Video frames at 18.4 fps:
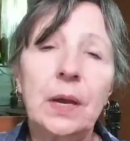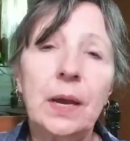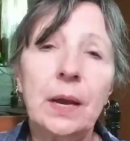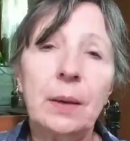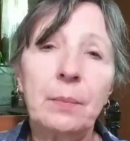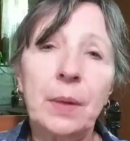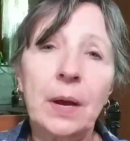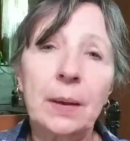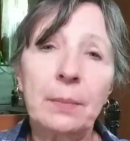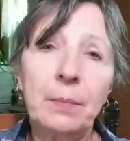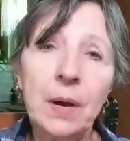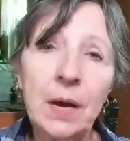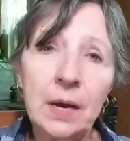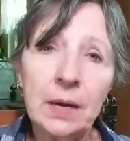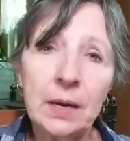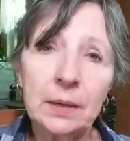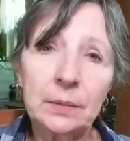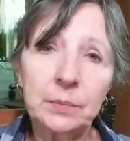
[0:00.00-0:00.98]
at my
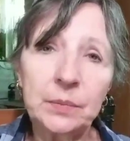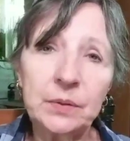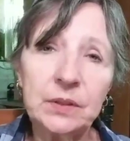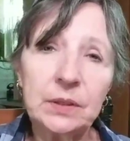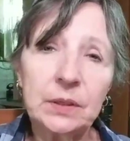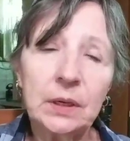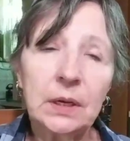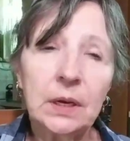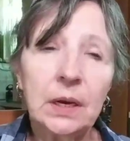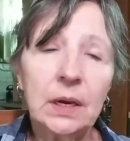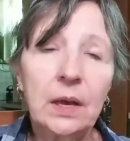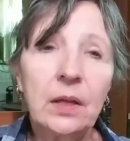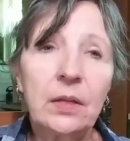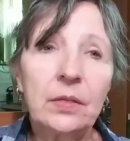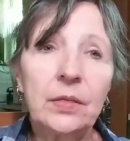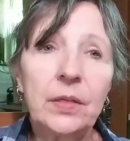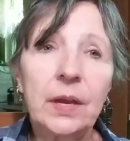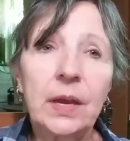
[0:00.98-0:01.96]
mom's
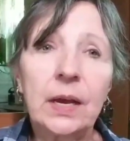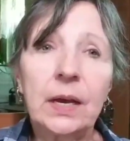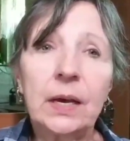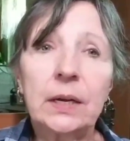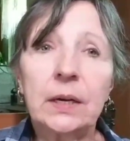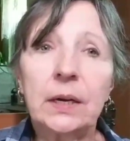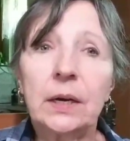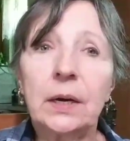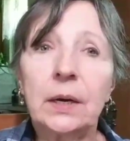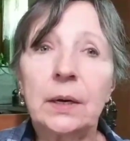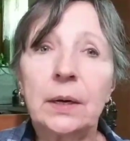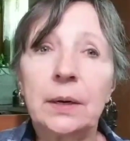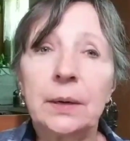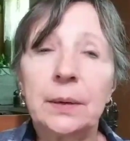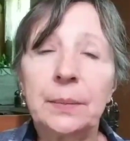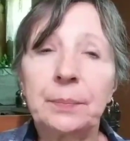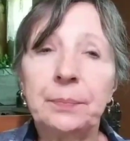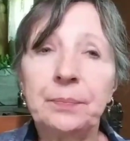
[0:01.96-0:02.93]
that
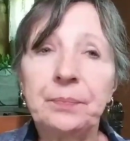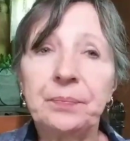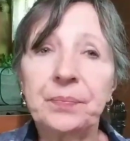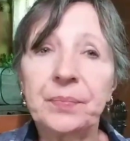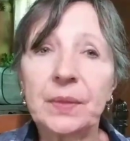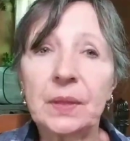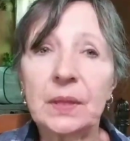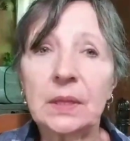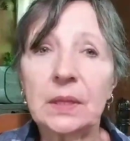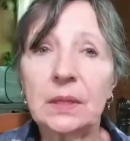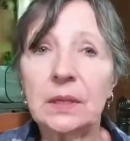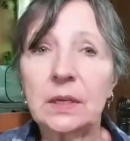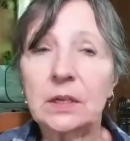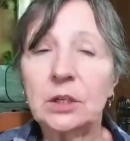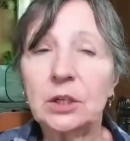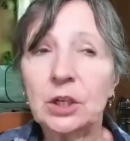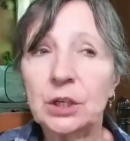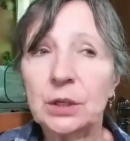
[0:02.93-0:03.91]
um,
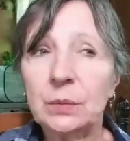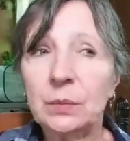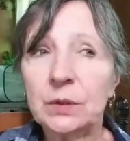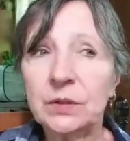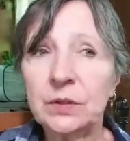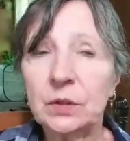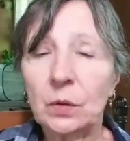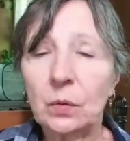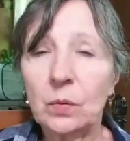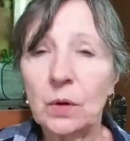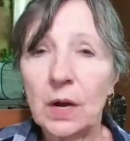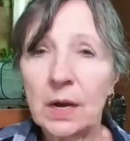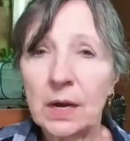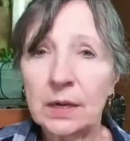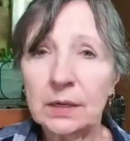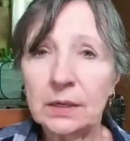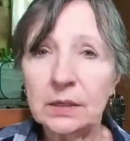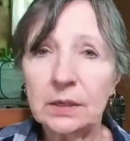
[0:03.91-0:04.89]
she was so
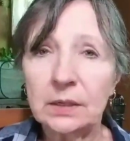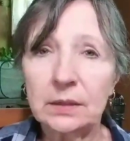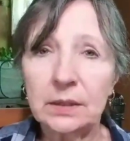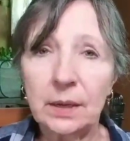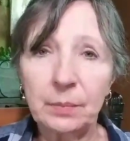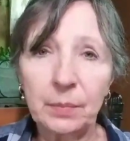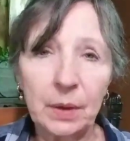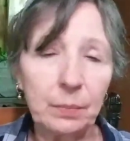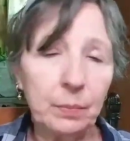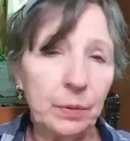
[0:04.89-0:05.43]
kind to let me